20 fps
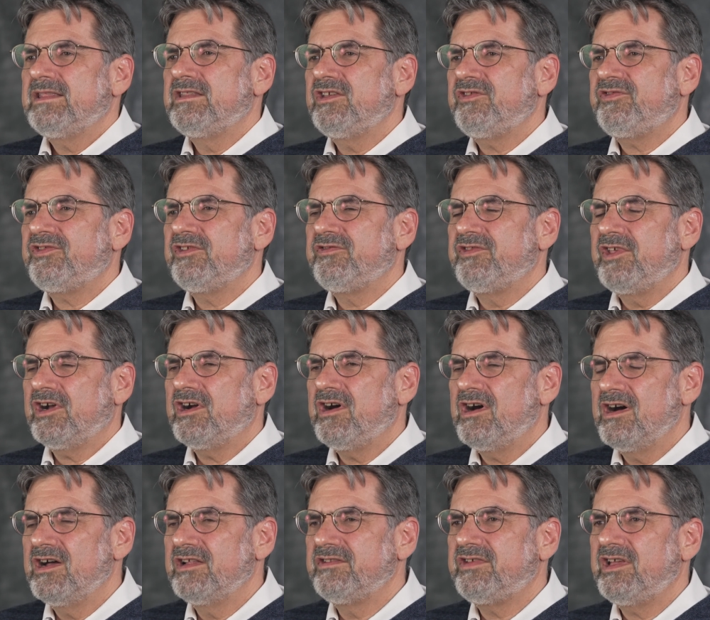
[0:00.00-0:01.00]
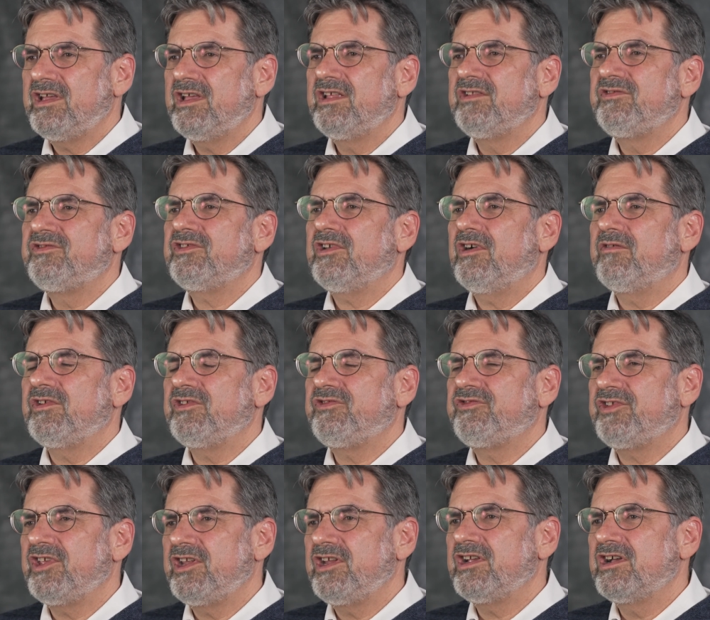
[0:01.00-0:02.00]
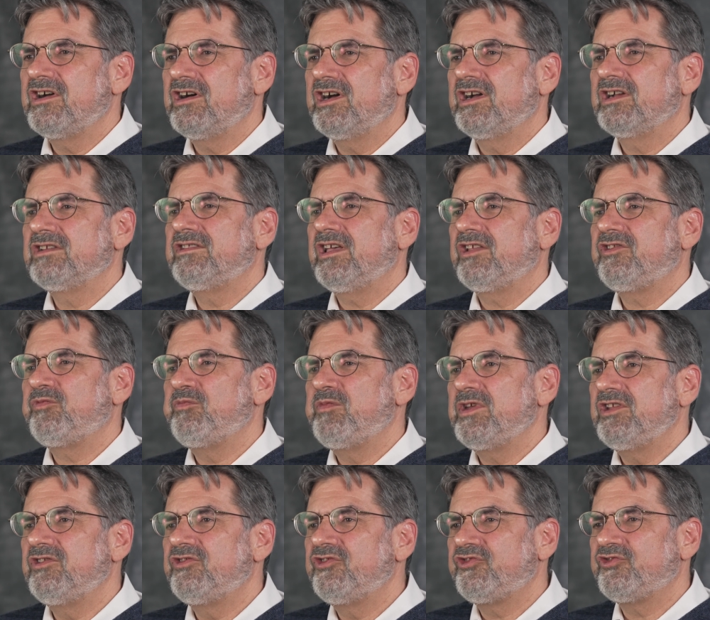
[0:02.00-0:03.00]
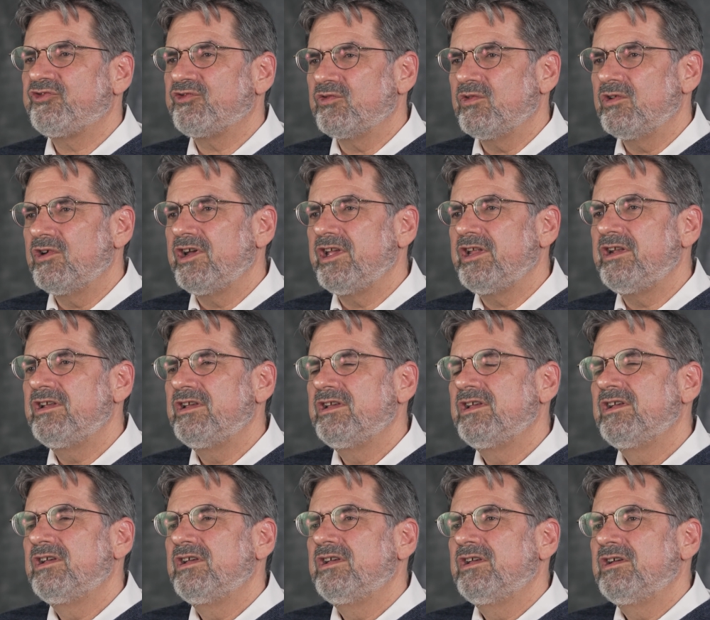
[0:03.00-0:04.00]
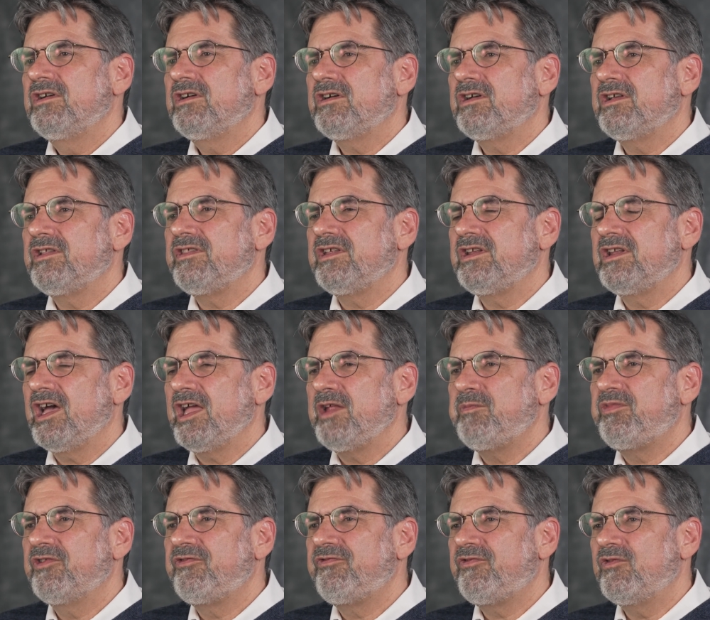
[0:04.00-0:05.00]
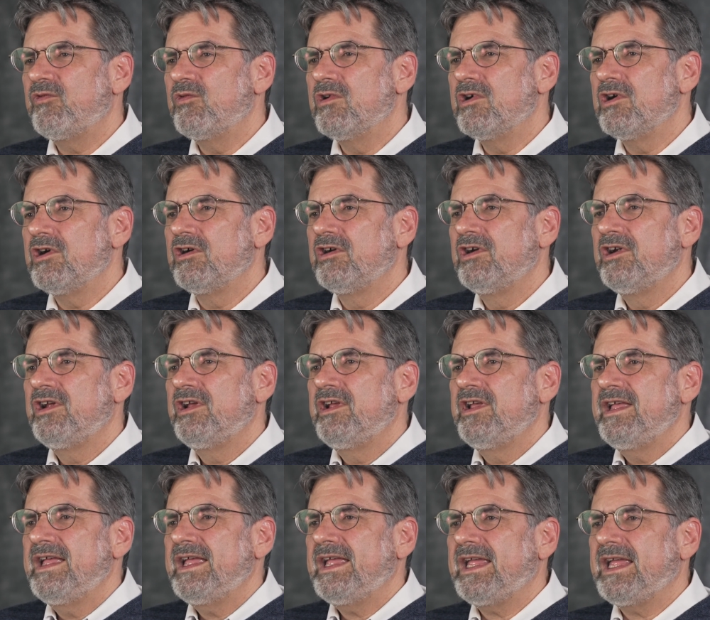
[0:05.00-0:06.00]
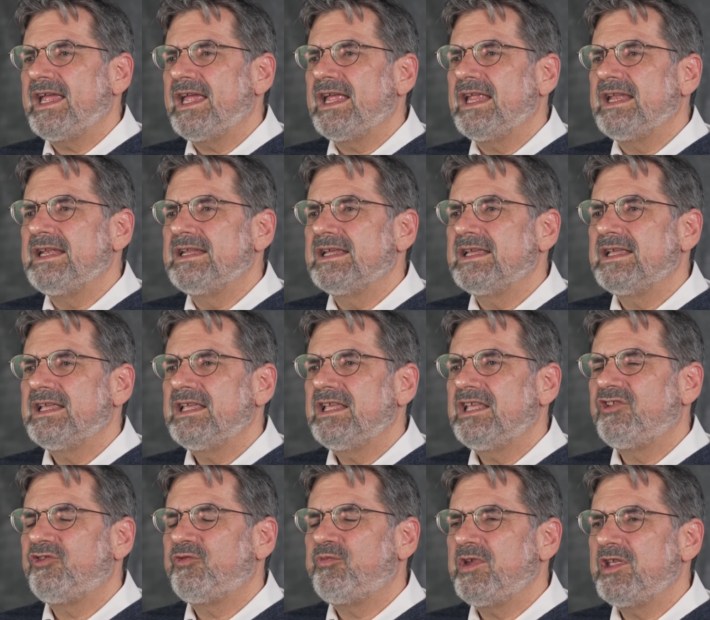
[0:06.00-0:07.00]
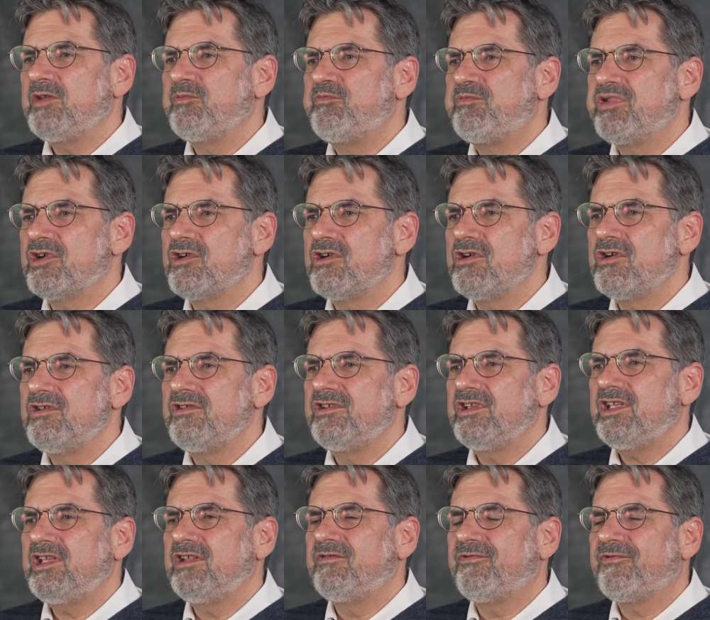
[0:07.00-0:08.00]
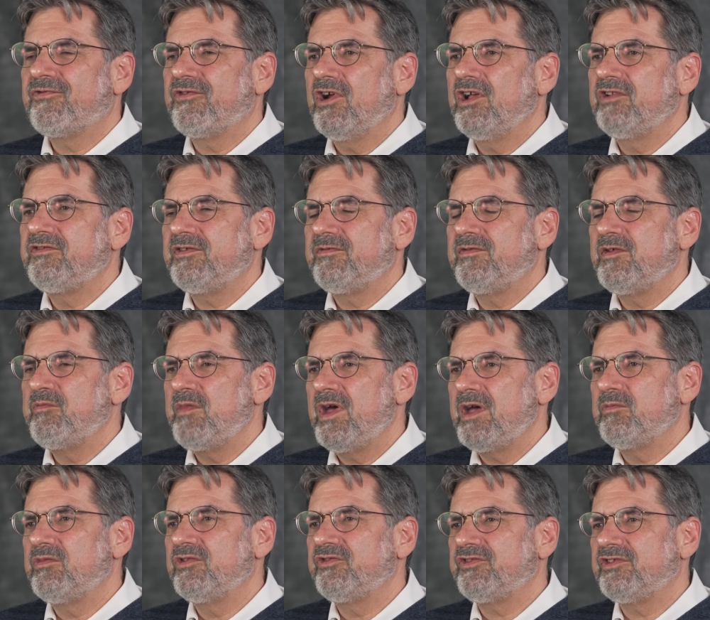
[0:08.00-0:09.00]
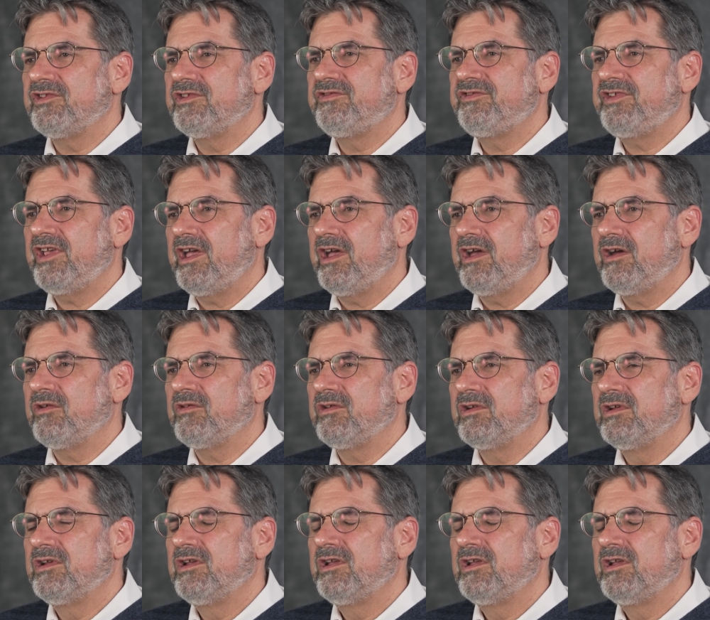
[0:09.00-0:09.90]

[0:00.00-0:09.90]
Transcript: This is the contents of a synagogue that's been destroyed the night before, and it's being burned in front of the members of the town.